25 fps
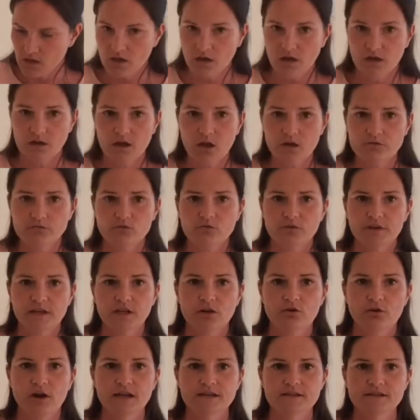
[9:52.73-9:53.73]
And I've
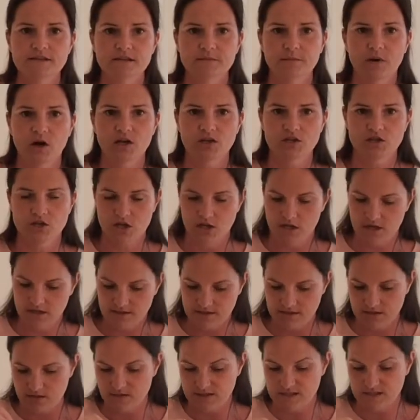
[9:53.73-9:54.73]
already grated my
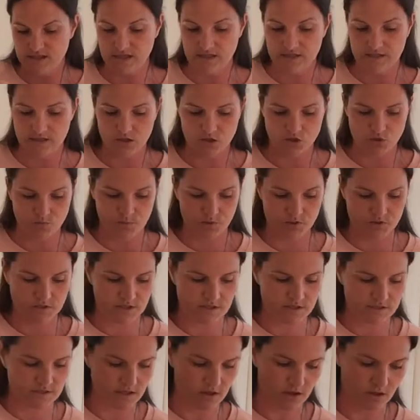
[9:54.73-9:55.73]
cheese, so it's easier to put
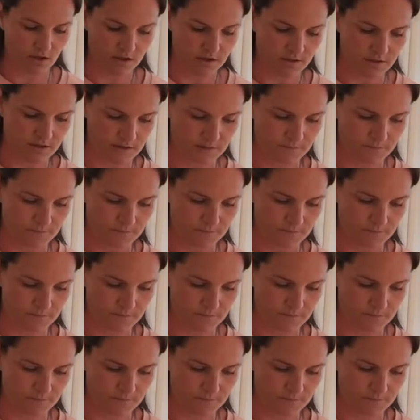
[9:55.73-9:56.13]
inside.